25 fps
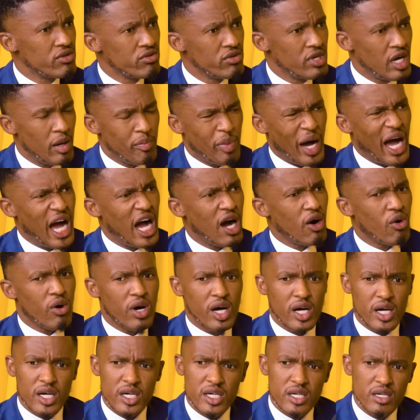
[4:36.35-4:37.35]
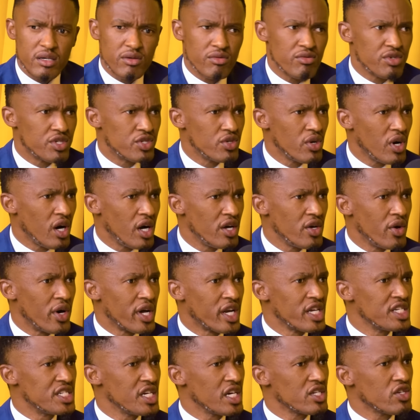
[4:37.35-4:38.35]
we are power, you are
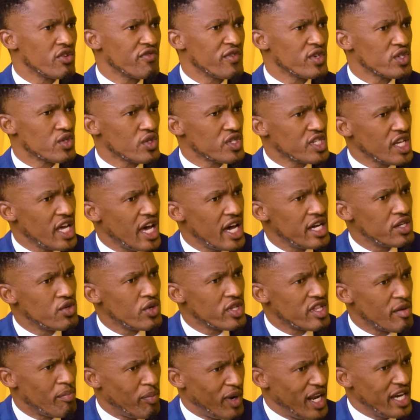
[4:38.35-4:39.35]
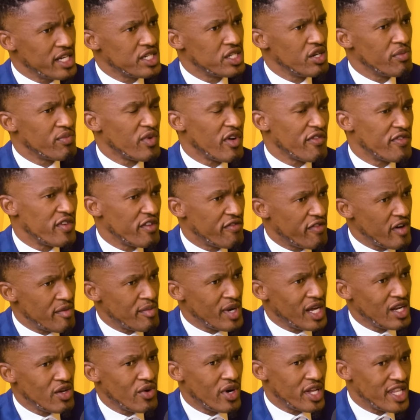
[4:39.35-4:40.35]
a reject of the society, you are the black sheep of the
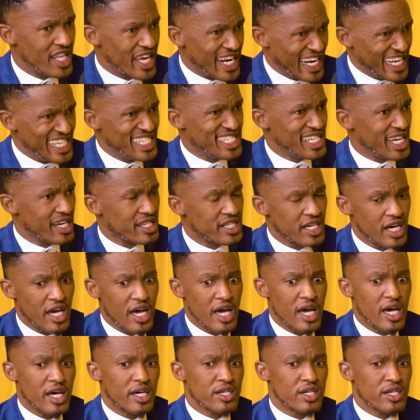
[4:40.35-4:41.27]
family, you are the reject.